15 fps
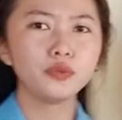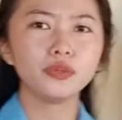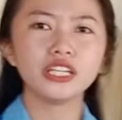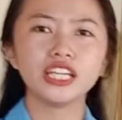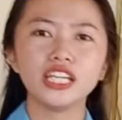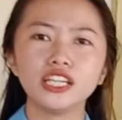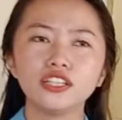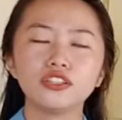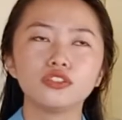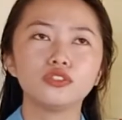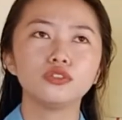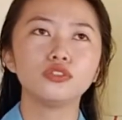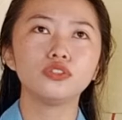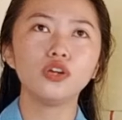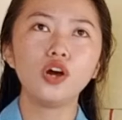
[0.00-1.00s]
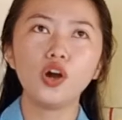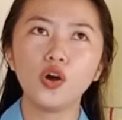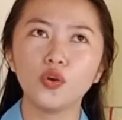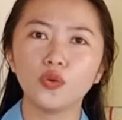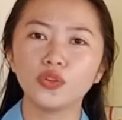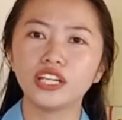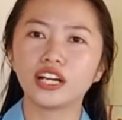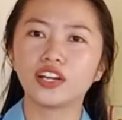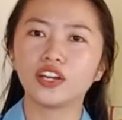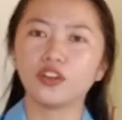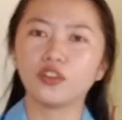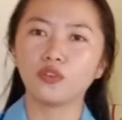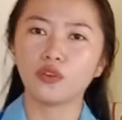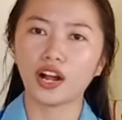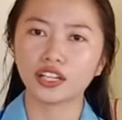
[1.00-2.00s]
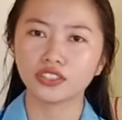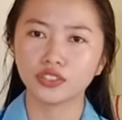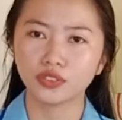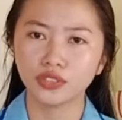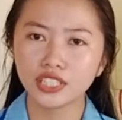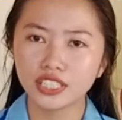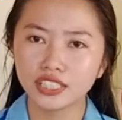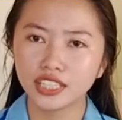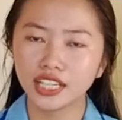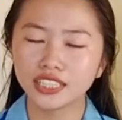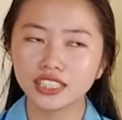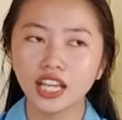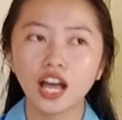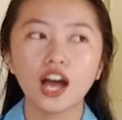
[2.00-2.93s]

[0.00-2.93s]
we need to know the characteristics